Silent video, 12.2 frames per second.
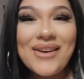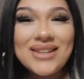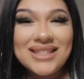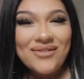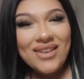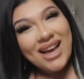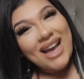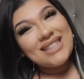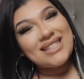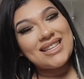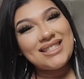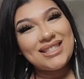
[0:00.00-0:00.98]
What's up, you
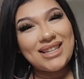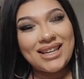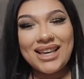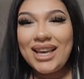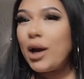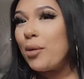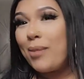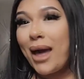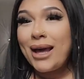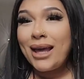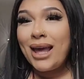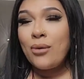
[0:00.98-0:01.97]
guys? It's Chunky here,
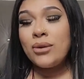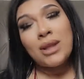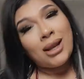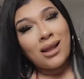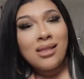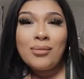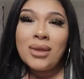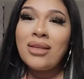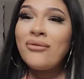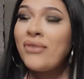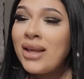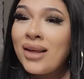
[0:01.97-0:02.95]
back again with another
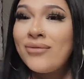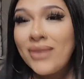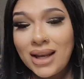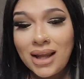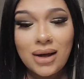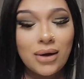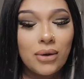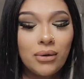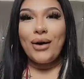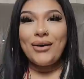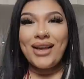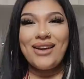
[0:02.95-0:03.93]
motherfucking
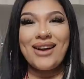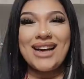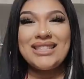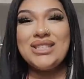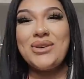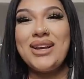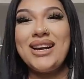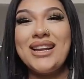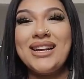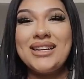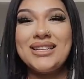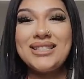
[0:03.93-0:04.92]
video. Okay, guys, so we
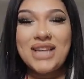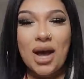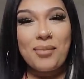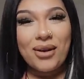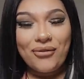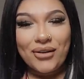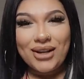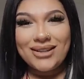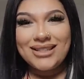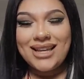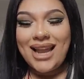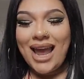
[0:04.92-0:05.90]
got a good topic for
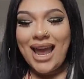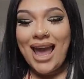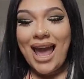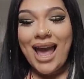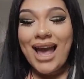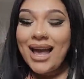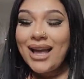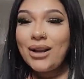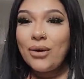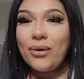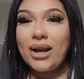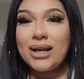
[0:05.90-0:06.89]
you today,
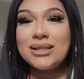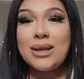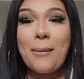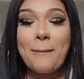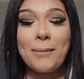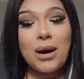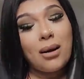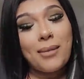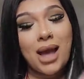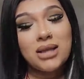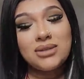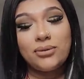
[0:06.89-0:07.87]
and we got some
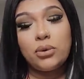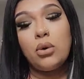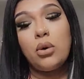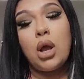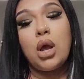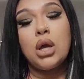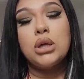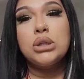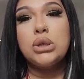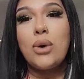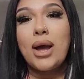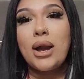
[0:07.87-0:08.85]
bomb-ass food.
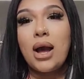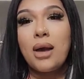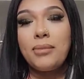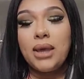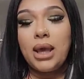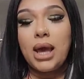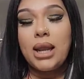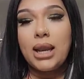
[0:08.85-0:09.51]
So I got me a